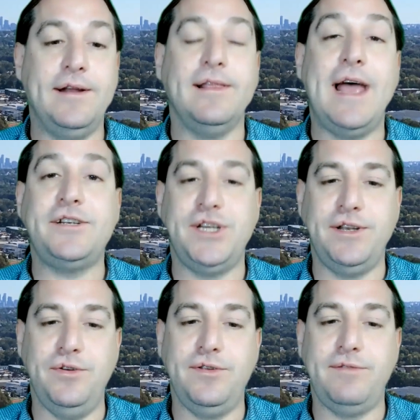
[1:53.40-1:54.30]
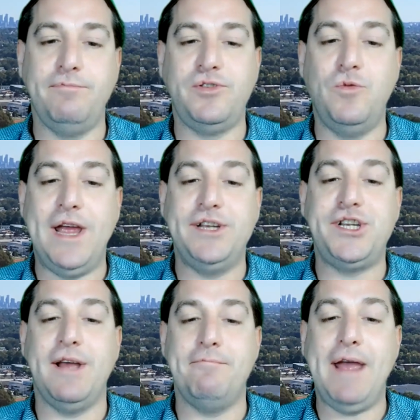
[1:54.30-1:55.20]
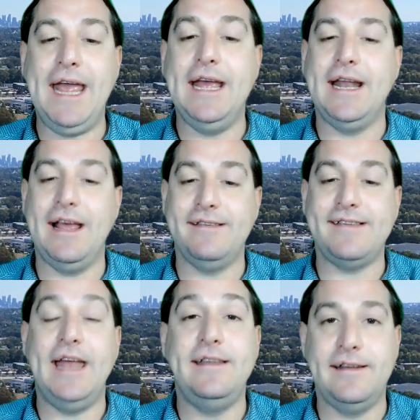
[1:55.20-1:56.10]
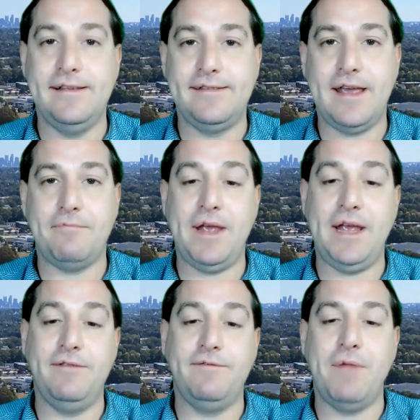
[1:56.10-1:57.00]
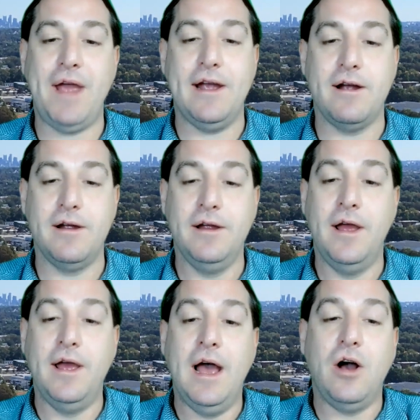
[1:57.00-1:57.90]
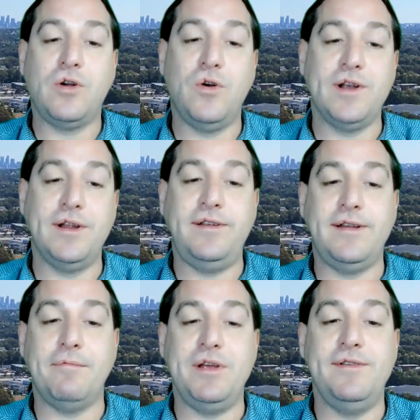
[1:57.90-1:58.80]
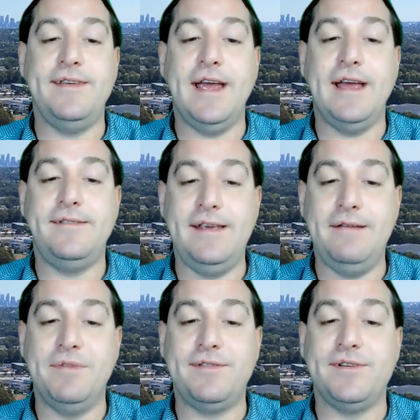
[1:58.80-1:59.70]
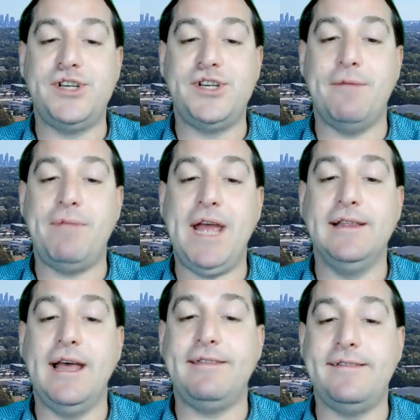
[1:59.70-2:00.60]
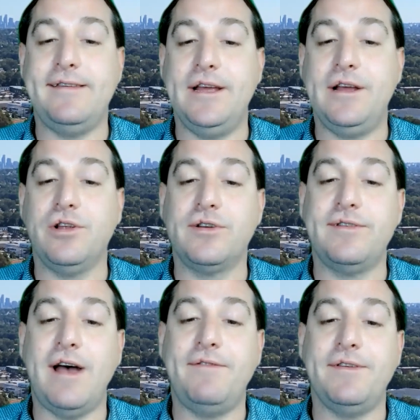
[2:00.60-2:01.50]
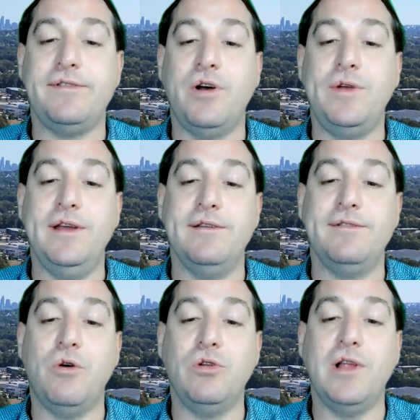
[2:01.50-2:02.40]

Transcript: In election news, Dwayne Champagne has ended his campaign for mayor. According to WCAC, Mr. Champagne let the city clerk's office know he is no